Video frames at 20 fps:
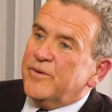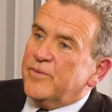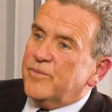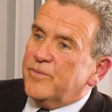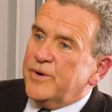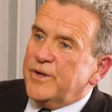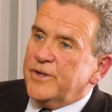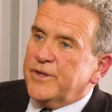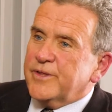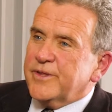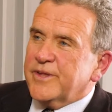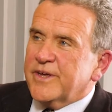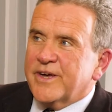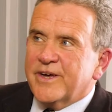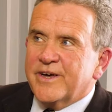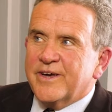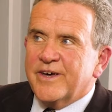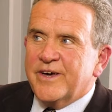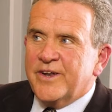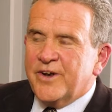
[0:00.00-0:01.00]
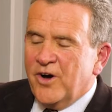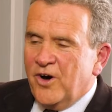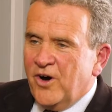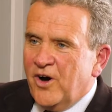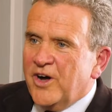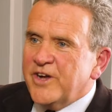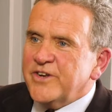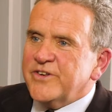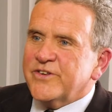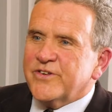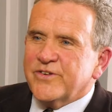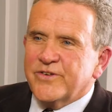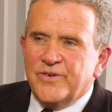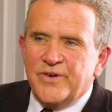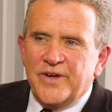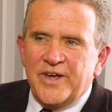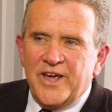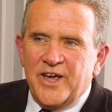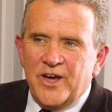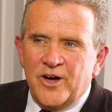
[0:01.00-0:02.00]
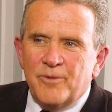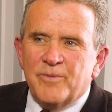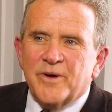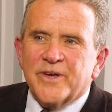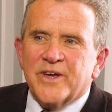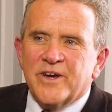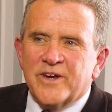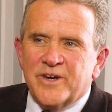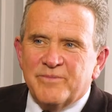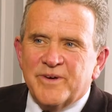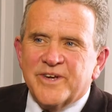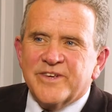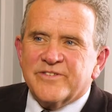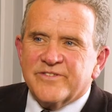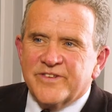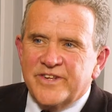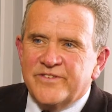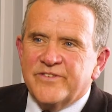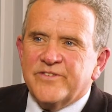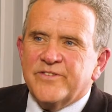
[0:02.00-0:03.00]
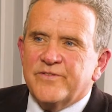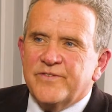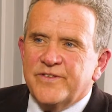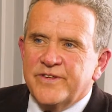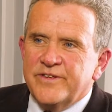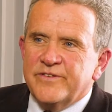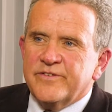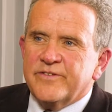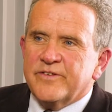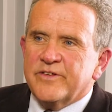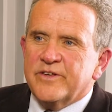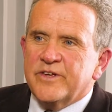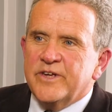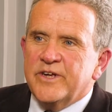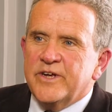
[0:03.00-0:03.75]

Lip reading: with an eye to how am I going to make sense of this,